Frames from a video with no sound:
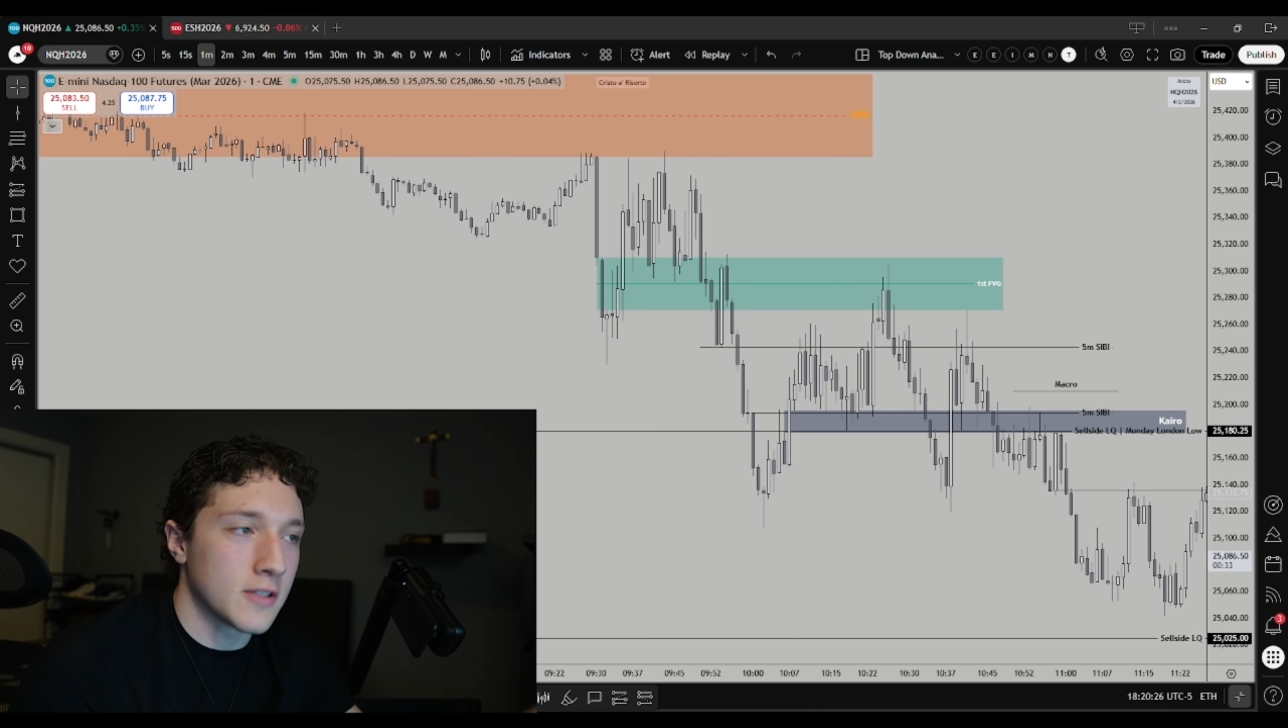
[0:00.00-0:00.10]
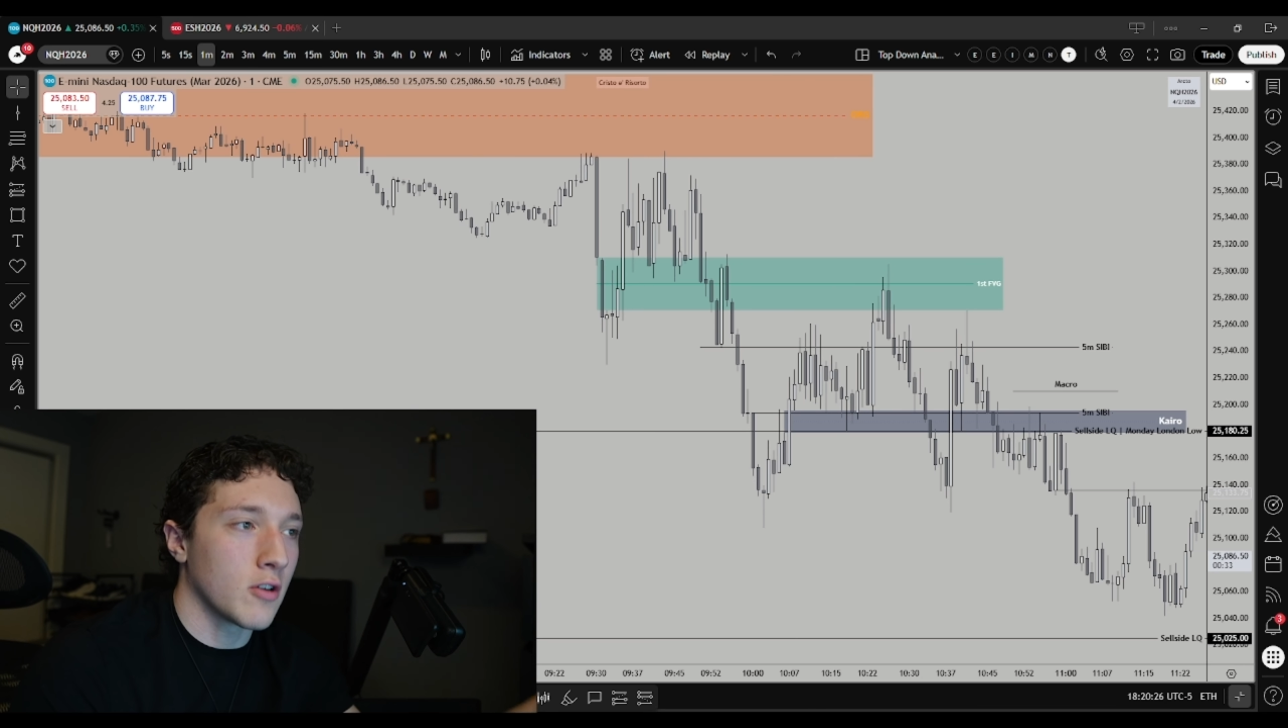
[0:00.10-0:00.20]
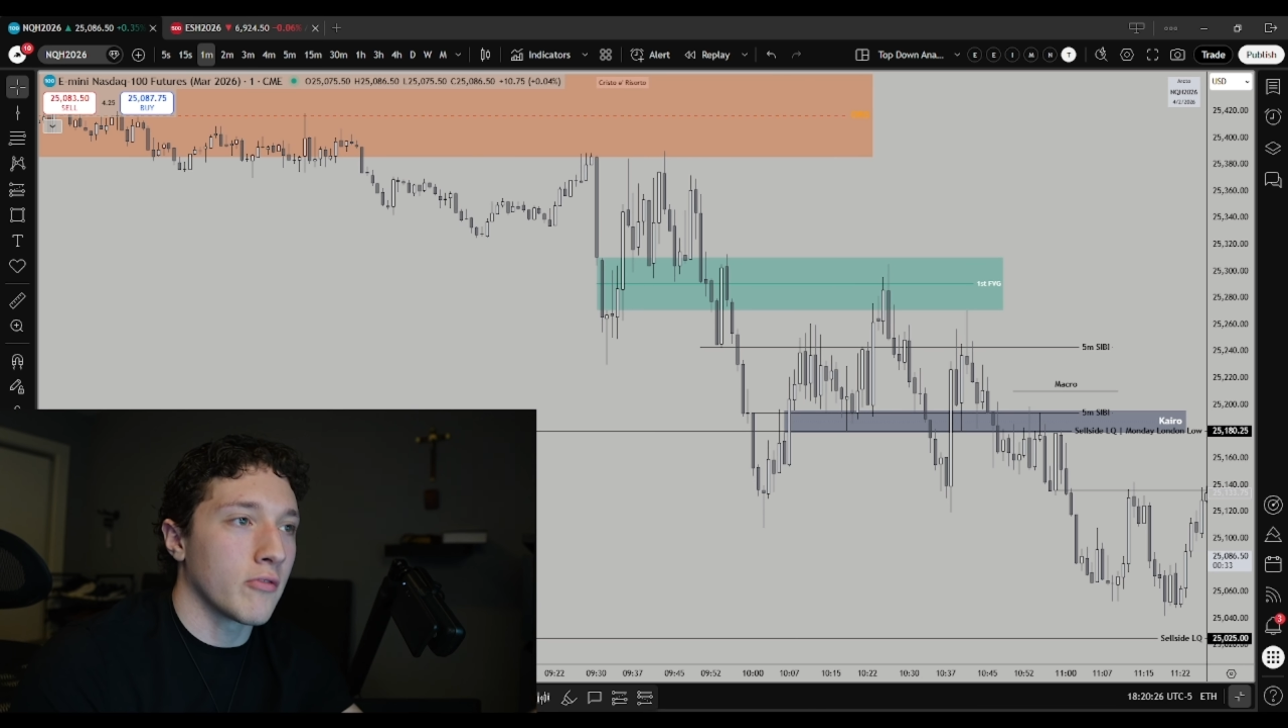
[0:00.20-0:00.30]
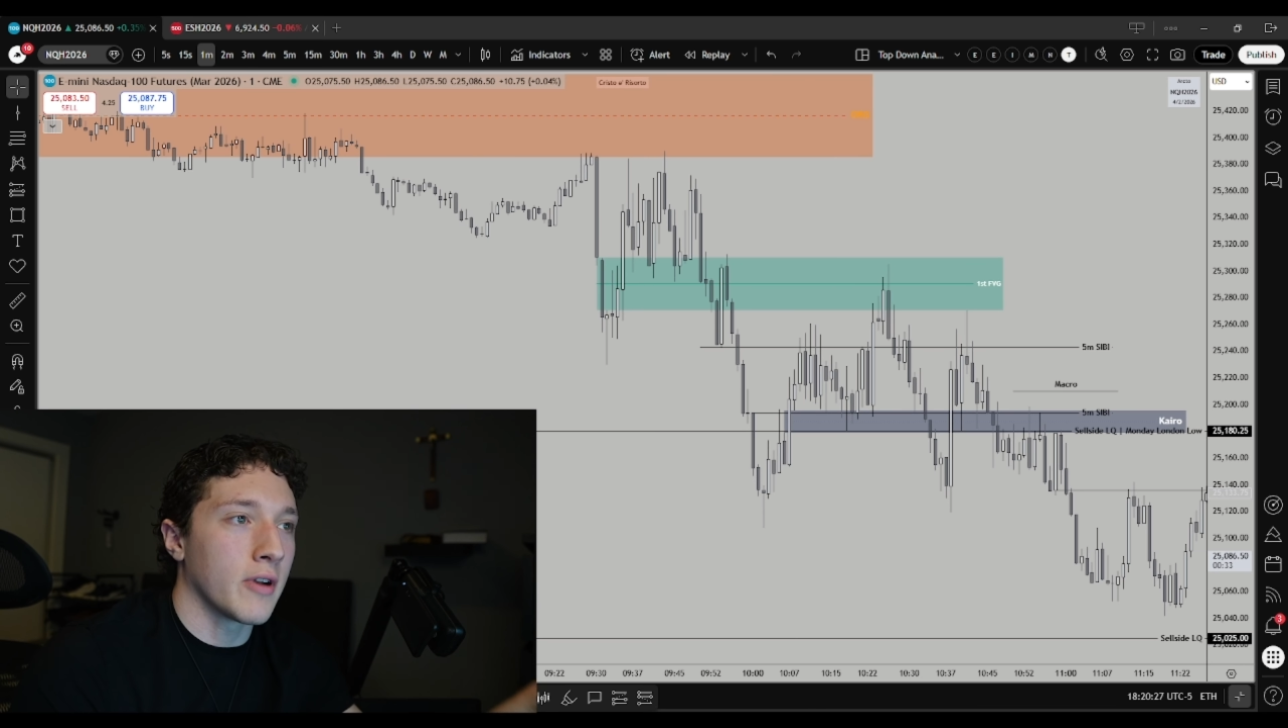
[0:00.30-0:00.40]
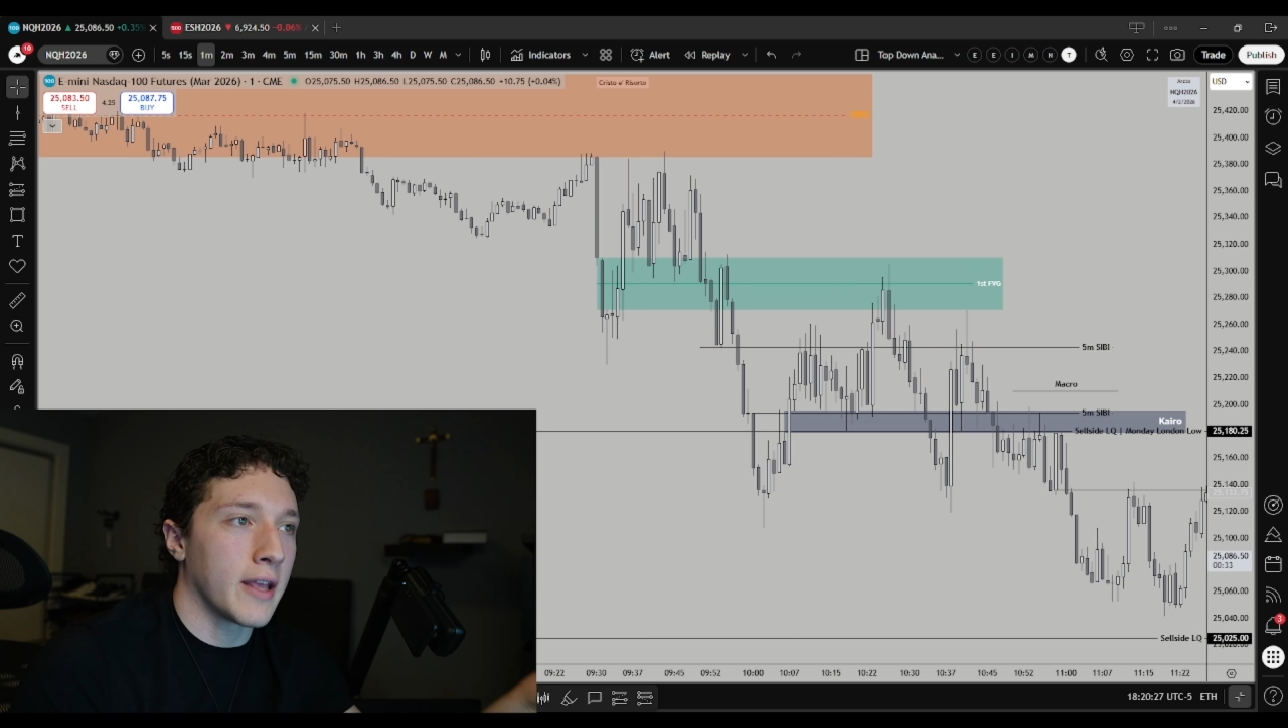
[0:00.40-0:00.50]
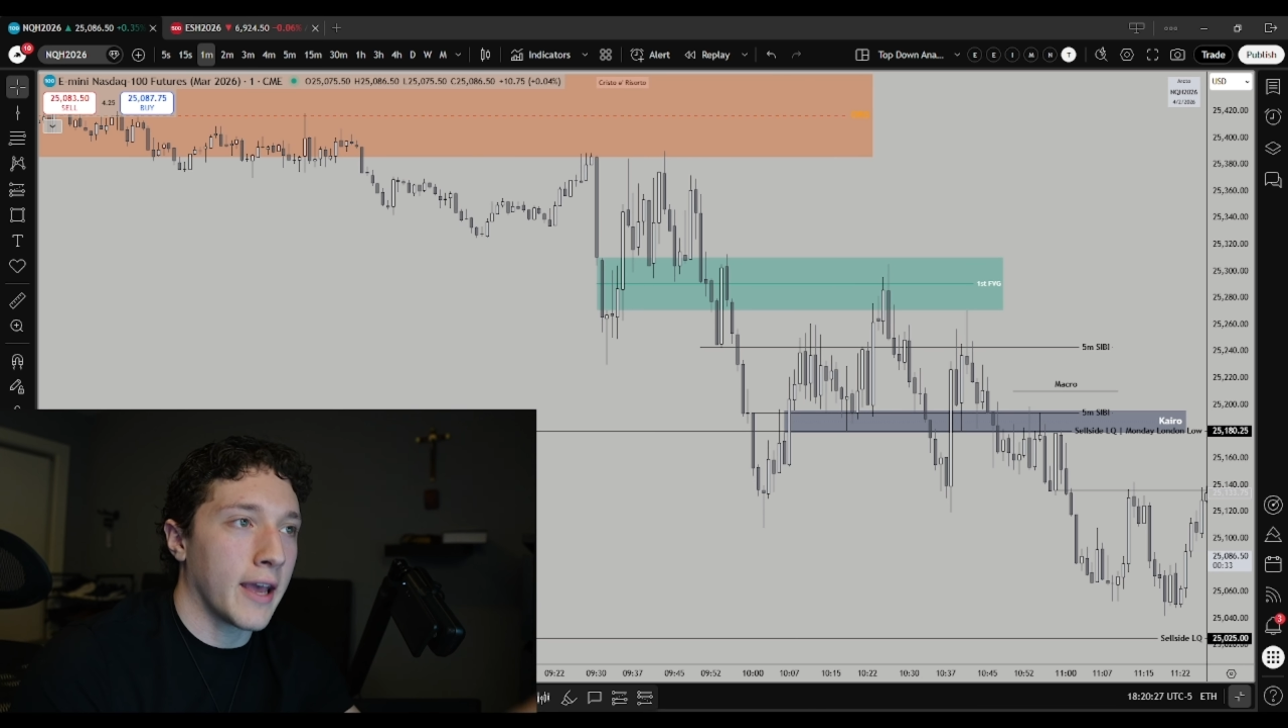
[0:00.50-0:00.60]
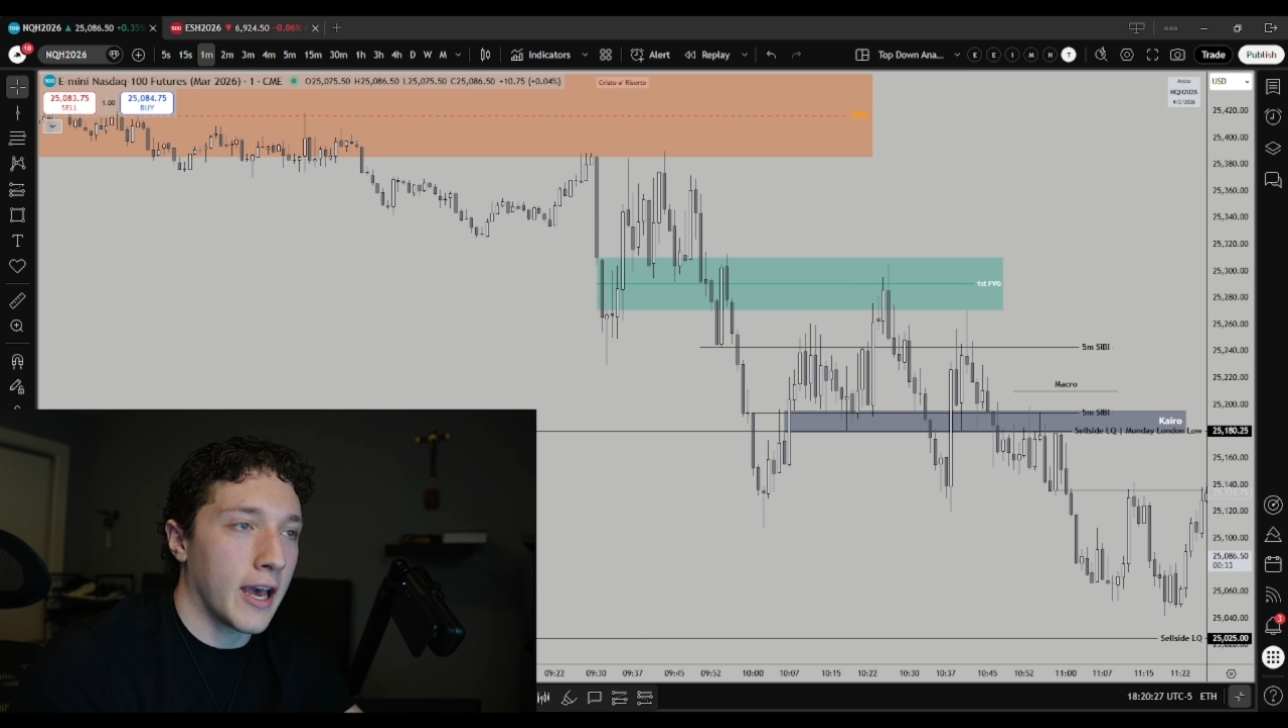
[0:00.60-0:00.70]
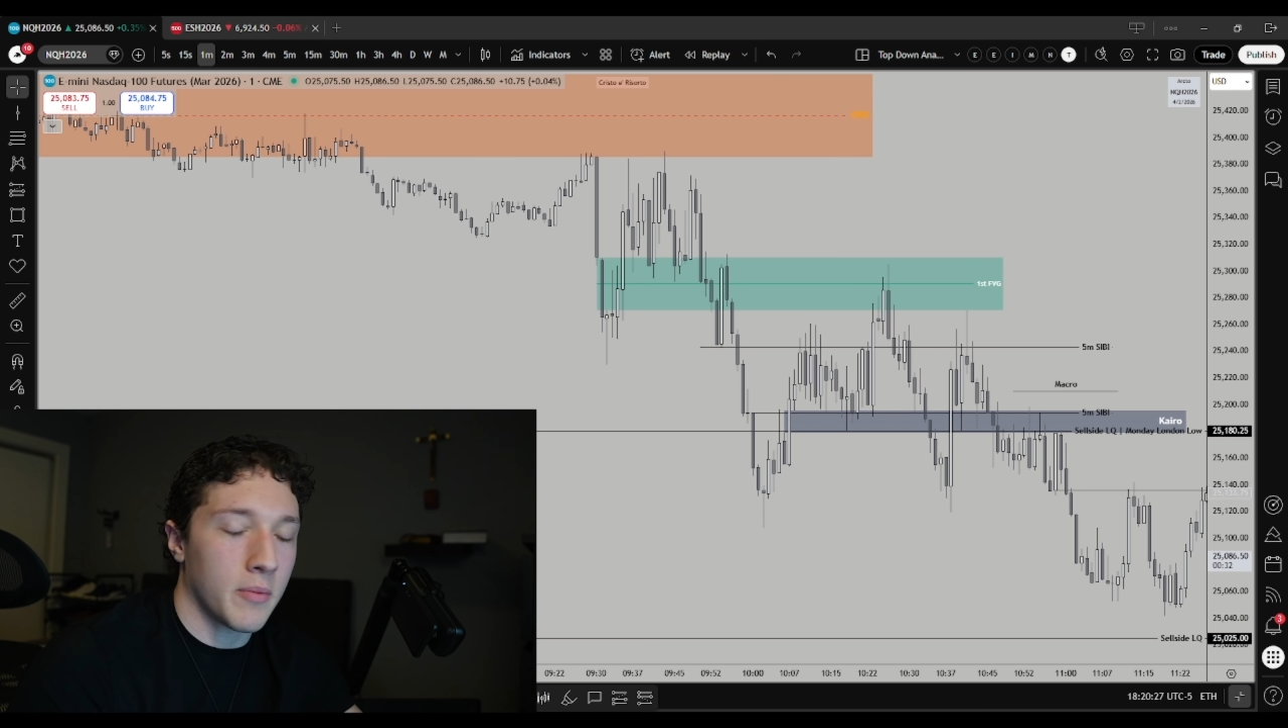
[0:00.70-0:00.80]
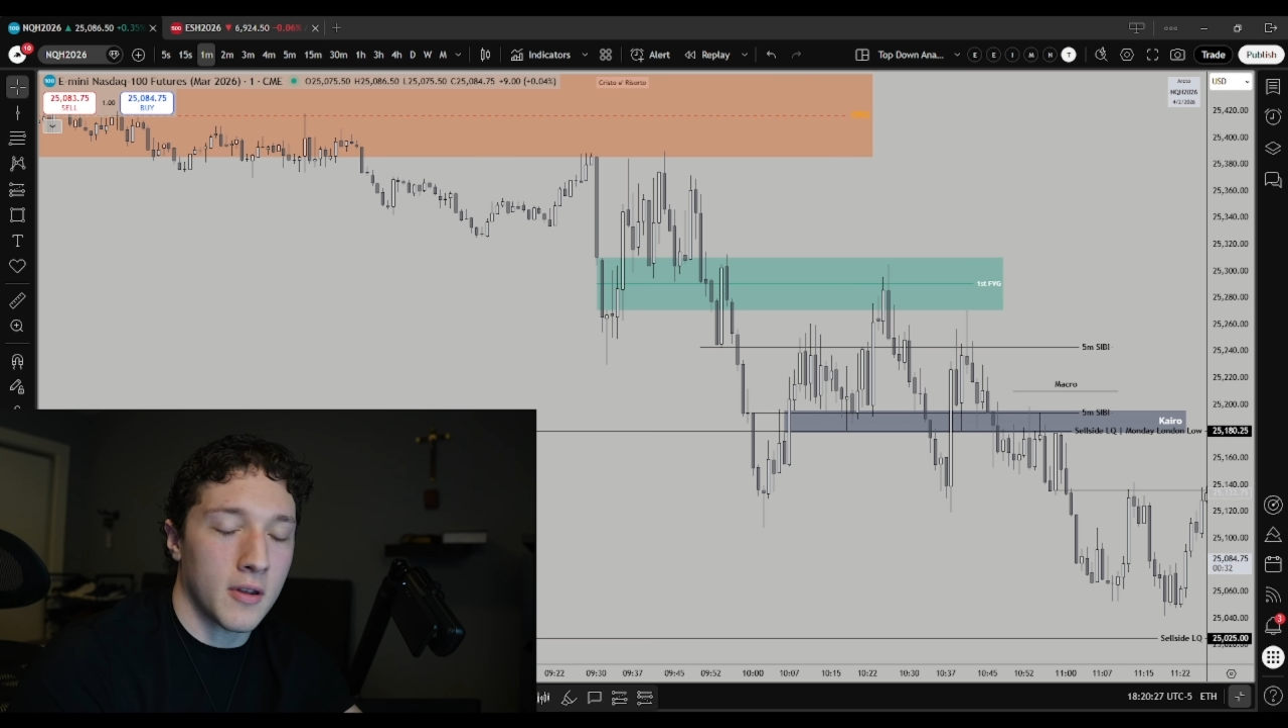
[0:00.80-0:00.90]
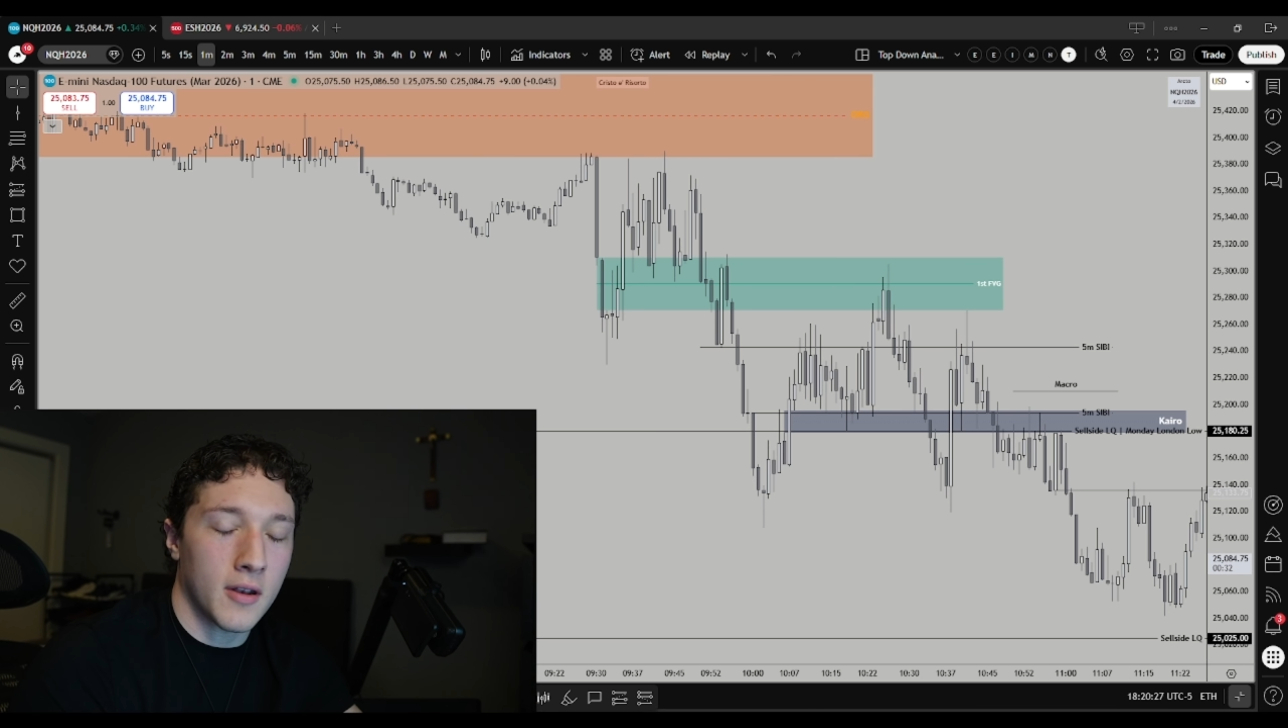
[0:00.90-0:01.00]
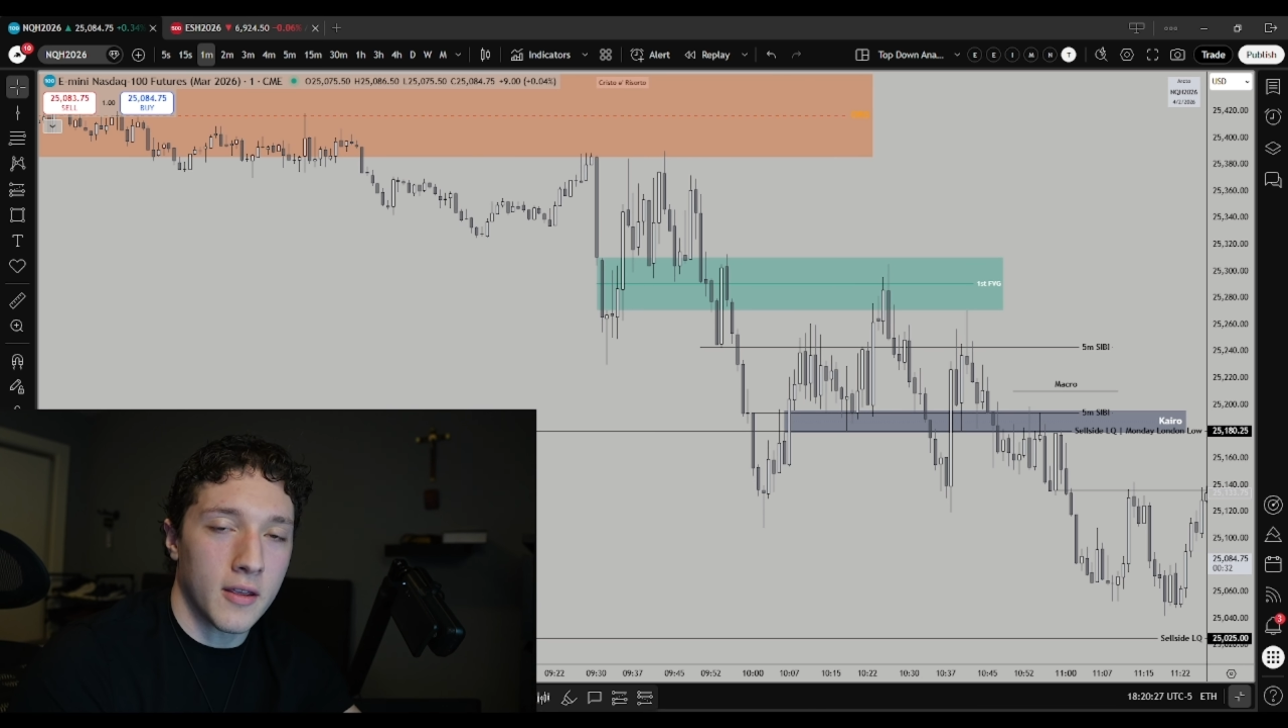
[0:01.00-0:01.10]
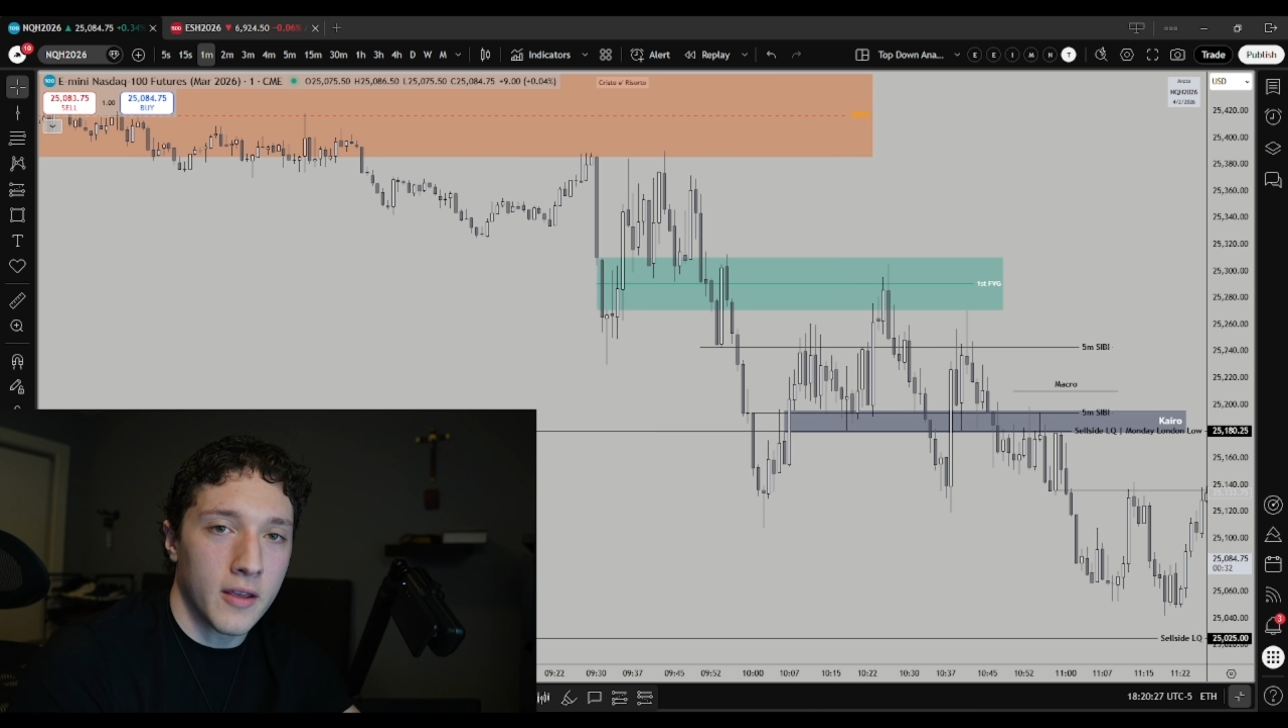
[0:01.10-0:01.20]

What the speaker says: already happened.